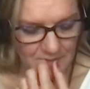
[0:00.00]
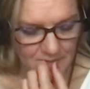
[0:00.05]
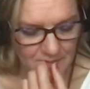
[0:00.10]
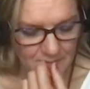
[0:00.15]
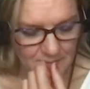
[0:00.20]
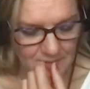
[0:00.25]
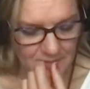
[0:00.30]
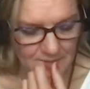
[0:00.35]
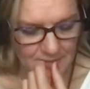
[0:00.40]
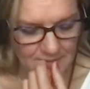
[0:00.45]
to talk
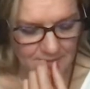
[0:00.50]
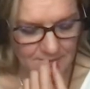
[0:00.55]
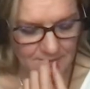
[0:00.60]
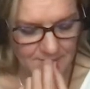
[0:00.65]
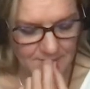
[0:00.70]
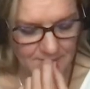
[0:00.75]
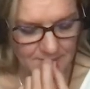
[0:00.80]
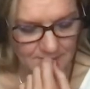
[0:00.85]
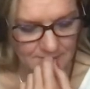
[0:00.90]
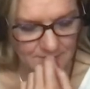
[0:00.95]
about next.
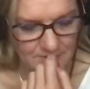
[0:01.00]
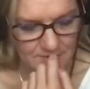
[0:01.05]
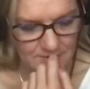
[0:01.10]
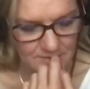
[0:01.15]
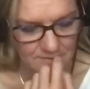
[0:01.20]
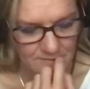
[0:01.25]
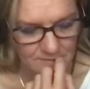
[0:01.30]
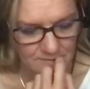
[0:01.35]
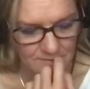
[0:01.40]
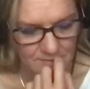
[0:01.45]

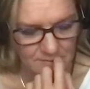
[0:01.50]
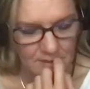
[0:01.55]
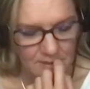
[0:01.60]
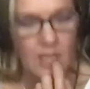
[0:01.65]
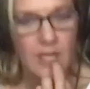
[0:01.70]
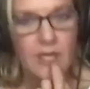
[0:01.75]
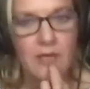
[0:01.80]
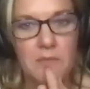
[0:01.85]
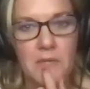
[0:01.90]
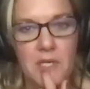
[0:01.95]

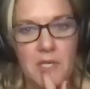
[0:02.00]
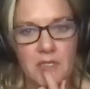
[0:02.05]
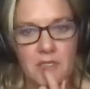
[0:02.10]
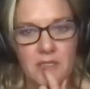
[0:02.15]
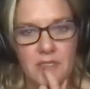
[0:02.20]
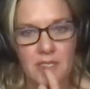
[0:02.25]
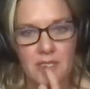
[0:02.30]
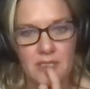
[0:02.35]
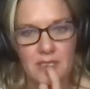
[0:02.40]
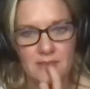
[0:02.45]
I
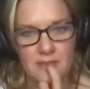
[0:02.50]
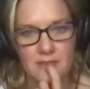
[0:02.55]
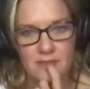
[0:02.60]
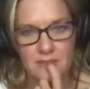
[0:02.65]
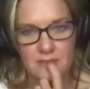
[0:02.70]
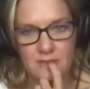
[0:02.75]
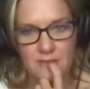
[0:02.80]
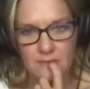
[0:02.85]
apologize.